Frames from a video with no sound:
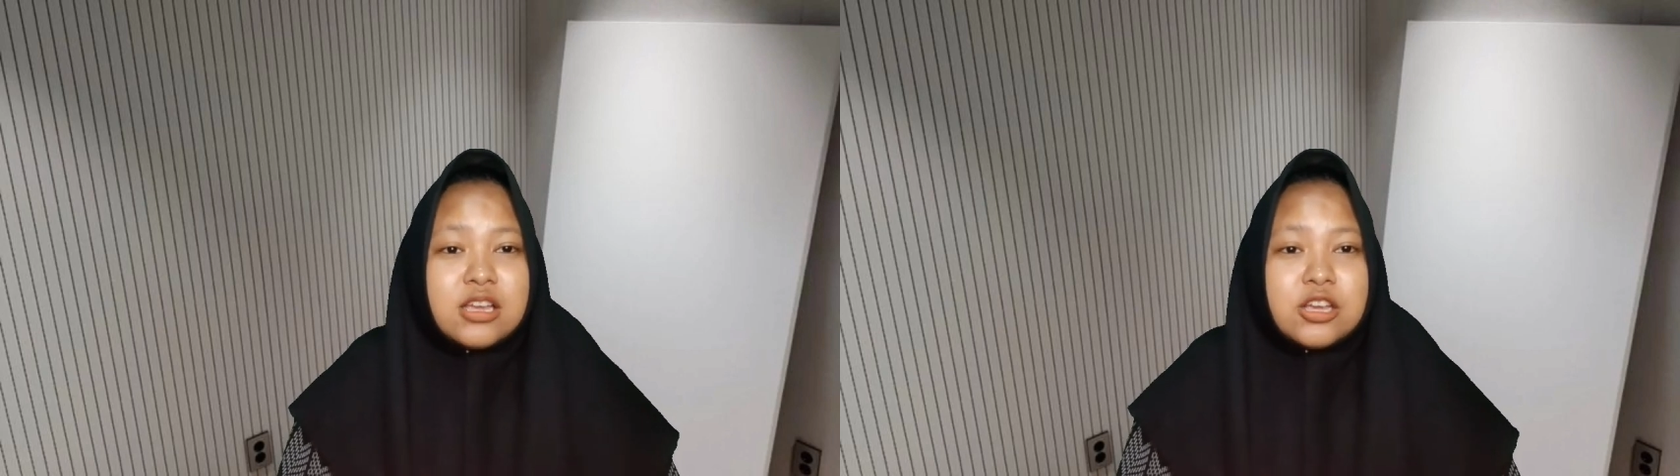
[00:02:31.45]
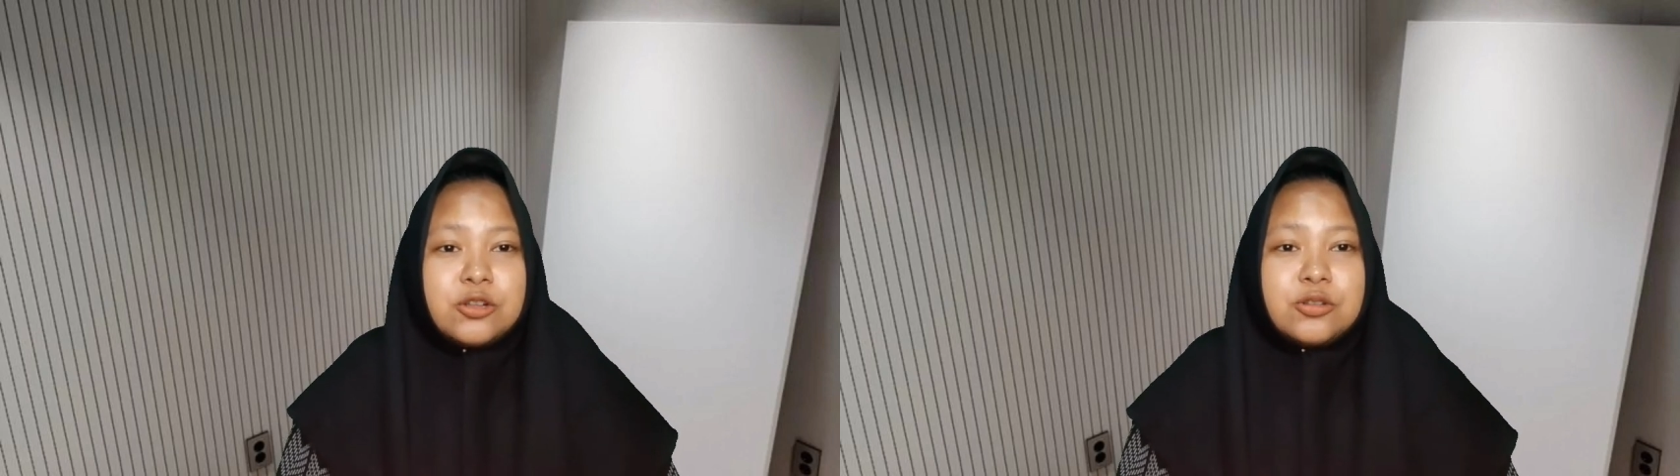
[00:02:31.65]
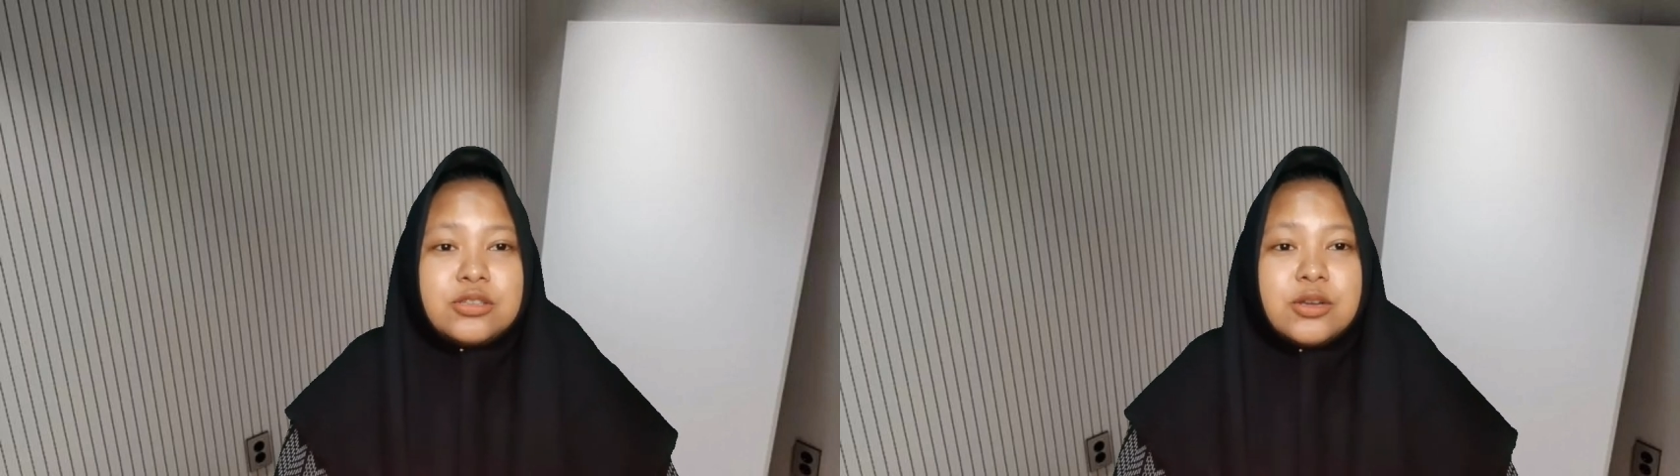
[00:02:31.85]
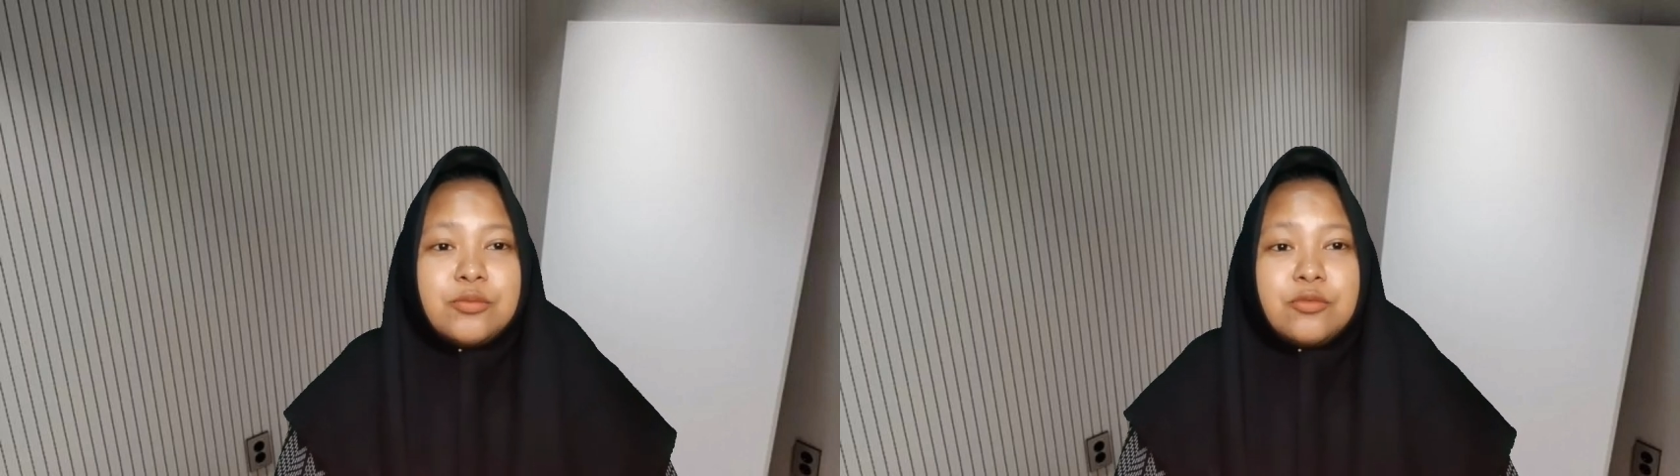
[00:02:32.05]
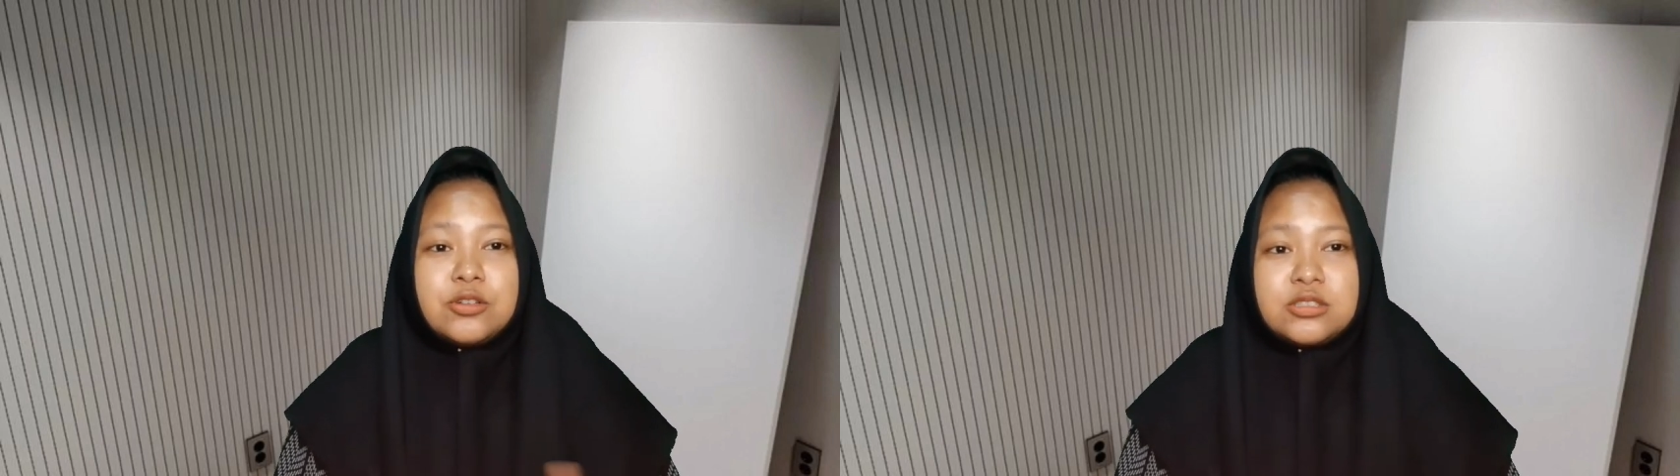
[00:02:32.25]

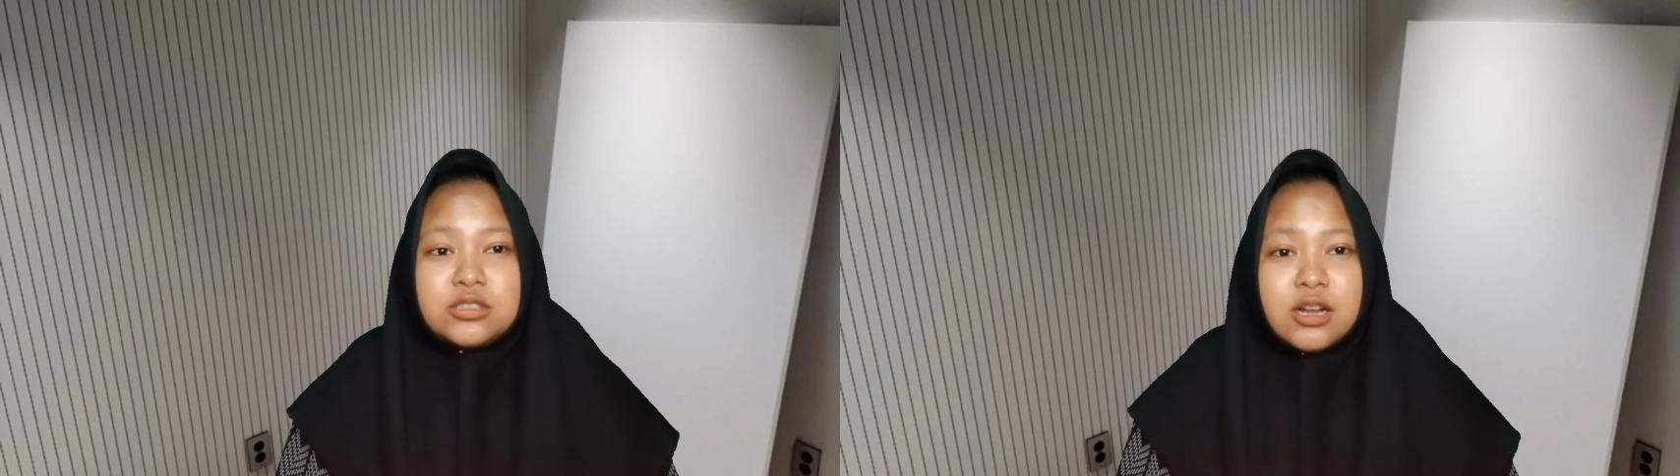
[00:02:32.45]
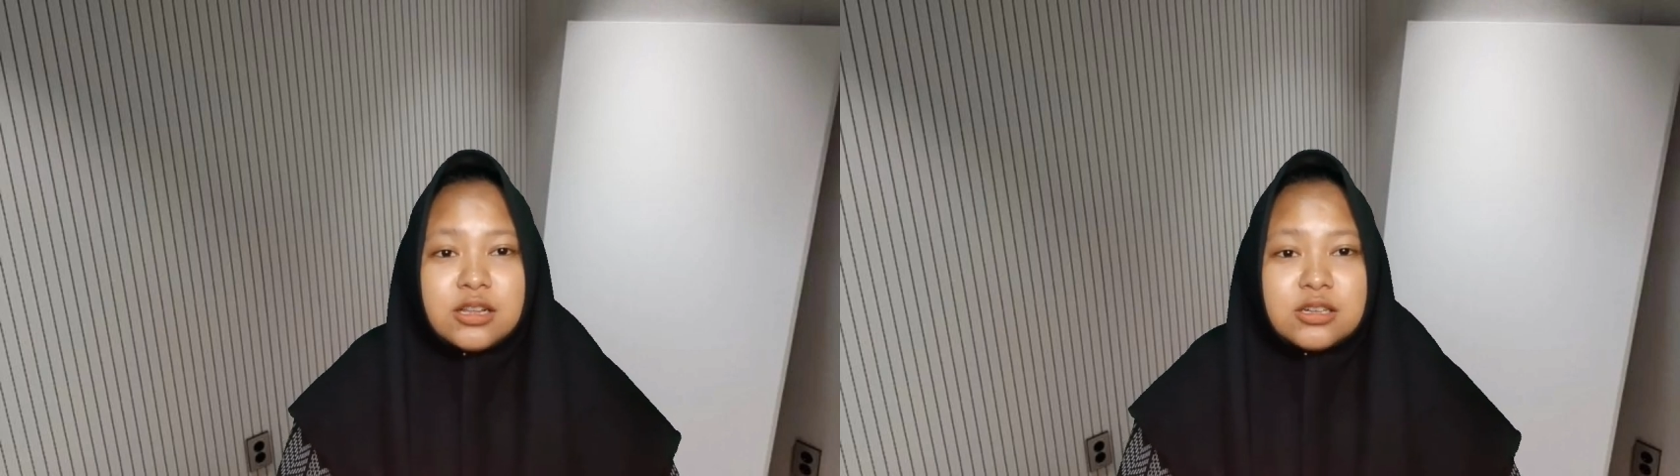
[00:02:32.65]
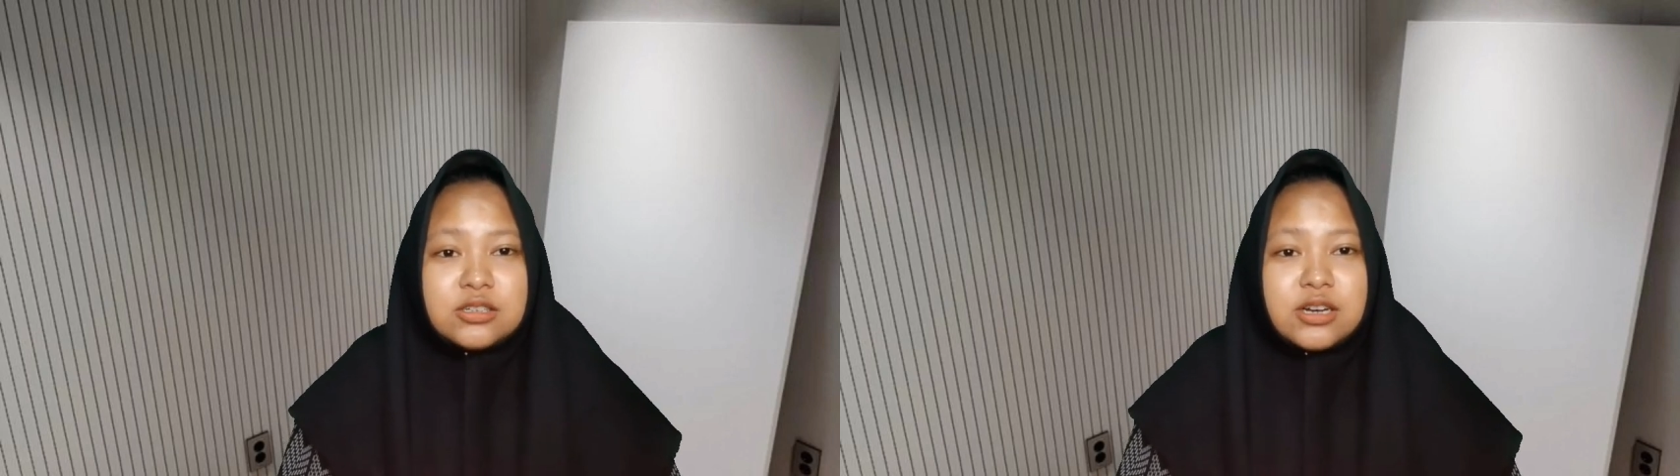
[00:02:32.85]
including watercolor